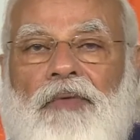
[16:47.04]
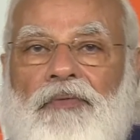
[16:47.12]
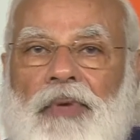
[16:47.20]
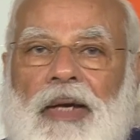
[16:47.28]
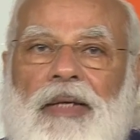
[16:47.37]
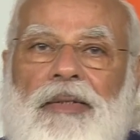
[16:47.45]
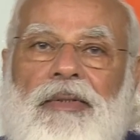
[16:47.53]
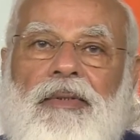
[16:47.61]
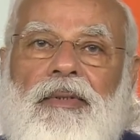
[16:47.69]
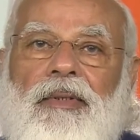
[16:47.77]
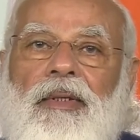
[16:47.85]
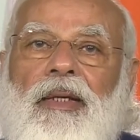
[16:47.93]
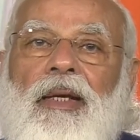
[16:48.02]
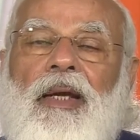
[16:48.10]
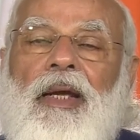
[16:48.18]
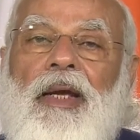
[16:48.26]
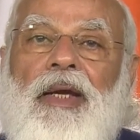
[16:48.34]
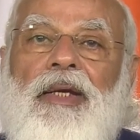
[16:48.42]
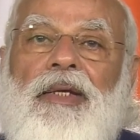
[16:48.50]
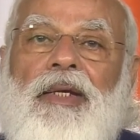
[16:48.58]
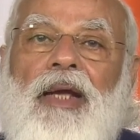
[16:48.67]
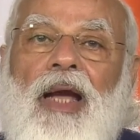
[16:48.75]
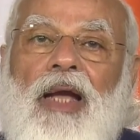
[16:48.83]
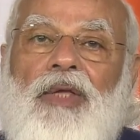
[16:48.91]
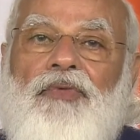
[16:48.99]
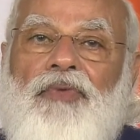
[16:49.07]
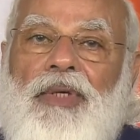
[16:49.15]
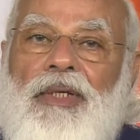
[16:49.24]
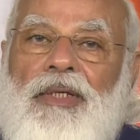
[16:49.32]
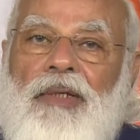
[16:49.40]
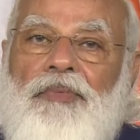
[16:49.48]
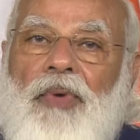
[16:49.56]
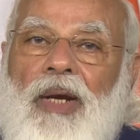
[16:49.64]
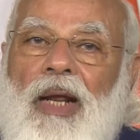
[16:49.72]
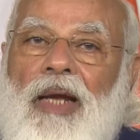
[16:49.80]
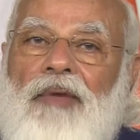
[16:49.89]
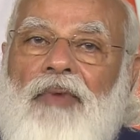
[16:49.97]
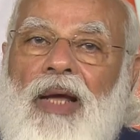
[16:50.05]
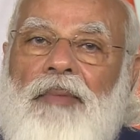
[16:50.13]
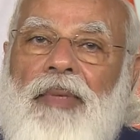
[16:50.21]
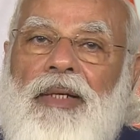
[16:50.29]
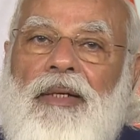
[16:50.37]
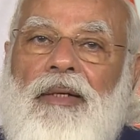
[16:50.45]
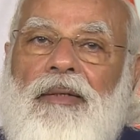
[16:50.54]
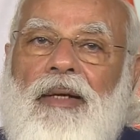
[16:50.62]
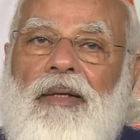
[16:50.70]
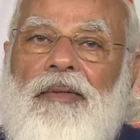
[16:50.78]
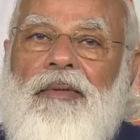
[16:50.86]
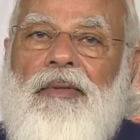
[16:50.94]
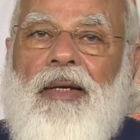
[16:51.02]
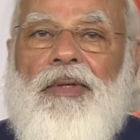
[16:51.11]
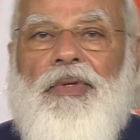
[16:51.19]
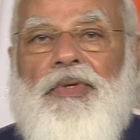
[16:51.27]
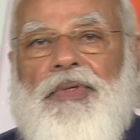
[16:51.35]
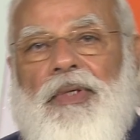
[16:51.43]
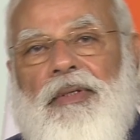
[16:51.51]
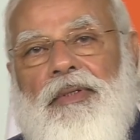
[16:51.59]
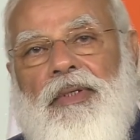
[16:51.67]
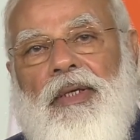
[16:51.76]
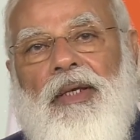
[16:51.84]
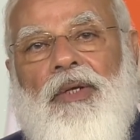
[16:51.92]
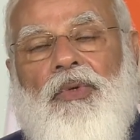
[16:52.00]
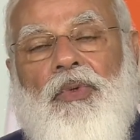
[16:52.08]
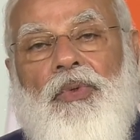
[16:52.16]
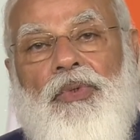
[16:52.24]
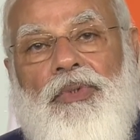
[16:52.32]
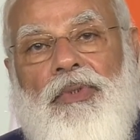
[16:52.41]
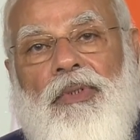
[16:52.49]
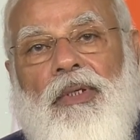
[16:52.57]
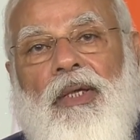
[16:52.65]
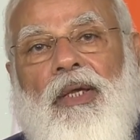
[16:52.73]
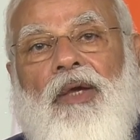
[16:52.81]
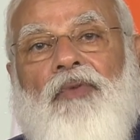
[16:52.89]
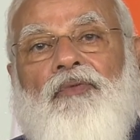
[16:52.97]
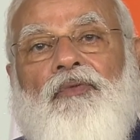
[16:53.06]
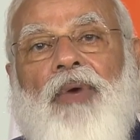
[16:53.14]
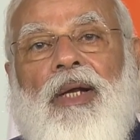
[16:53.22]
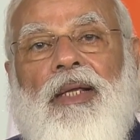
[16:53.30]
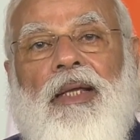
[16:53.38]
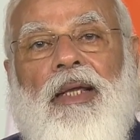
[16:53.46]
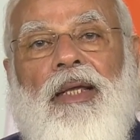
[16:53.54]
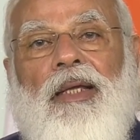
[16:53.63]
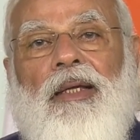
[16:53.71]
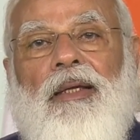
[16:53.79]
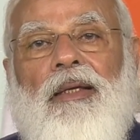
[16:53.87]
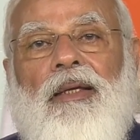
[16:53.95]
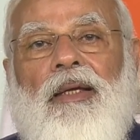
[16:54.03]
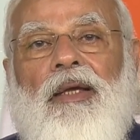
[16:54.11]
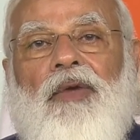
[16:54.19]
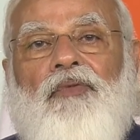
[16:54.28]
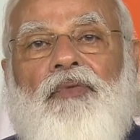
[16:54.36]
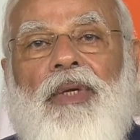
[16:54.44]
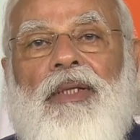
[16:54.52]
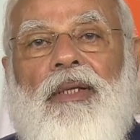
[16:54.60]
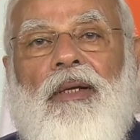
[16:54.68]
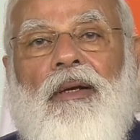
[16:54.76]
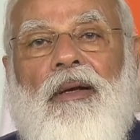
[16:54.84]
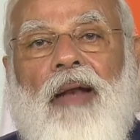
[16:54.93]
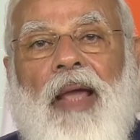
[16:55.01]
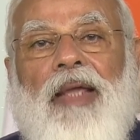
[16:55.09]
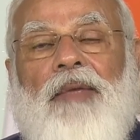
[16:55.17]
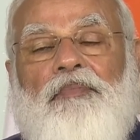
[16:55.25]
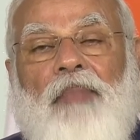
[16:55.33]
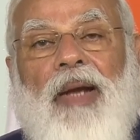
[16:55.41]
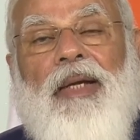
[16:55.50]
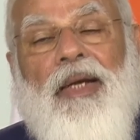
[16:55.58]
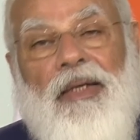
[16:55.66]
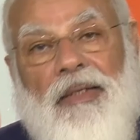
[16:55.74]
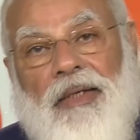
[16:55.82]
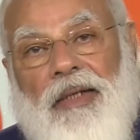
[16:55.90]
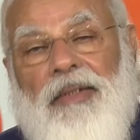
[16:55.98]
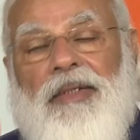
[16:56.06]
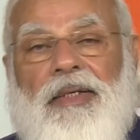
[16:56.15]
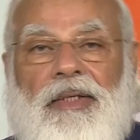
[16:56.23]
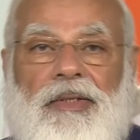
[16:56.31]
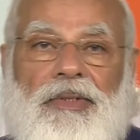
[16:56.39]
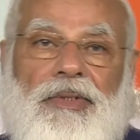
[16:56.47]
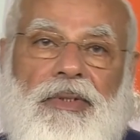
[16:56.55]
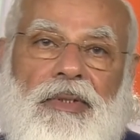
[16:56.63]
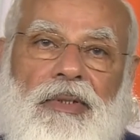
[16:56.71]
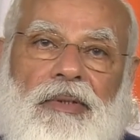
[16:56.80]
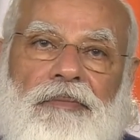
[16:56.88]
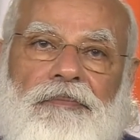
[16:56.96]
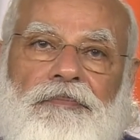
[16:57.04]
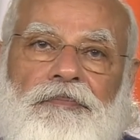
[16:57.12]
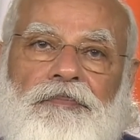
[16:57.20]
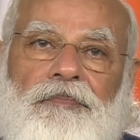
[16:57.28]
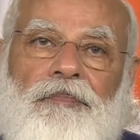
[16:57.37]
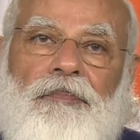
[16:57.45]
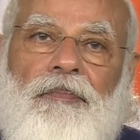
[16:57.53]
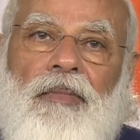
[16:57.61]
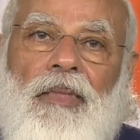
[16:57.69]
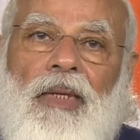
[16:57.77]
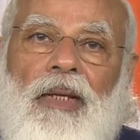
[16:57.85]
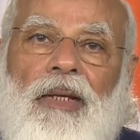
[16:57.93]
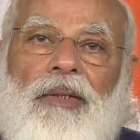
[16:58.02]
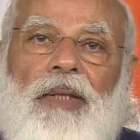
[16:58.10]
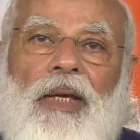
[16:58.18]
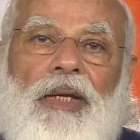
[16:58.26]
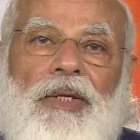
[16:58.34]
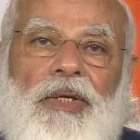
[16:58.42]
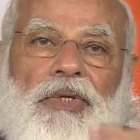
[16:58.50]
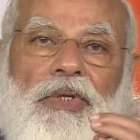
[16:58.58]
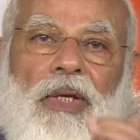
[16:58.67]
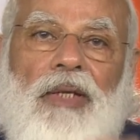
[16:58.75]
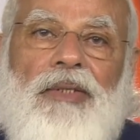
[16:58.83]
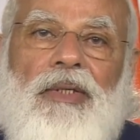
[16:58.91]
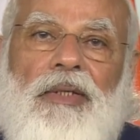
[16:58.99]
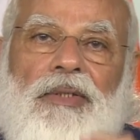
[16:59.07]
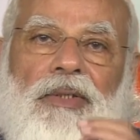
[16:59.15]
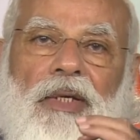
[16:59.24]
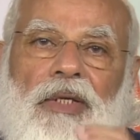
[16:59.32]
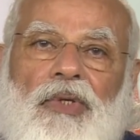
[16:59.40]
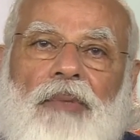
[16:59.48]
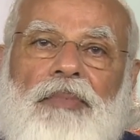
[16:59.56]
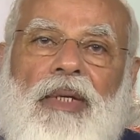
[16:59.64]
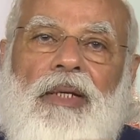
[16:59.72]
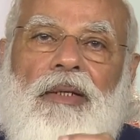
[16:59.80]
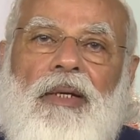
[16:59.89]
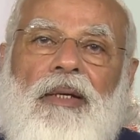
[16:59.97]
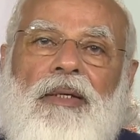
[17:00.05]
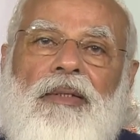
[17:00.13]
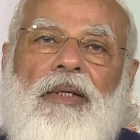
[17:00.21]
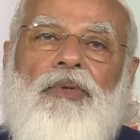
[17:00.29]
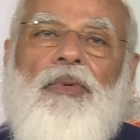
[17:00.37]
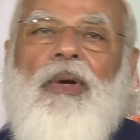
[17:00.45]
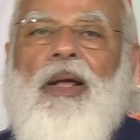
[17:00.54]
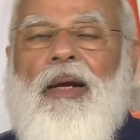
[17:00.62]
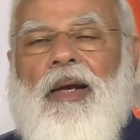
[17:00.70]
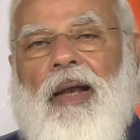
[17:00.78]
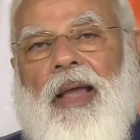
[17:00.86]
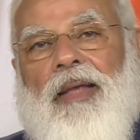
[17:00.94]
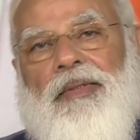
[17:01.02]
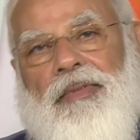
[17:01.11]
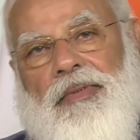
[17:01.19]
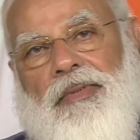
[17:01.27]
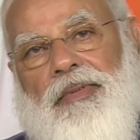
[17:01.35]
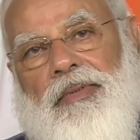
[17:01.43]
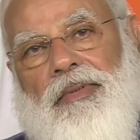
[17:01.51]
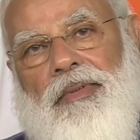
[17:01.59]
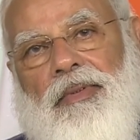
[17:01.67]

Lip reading: Friends, India's vision for environmental transitions includes working with like-minded countries. The initial success of the International Solar Alliance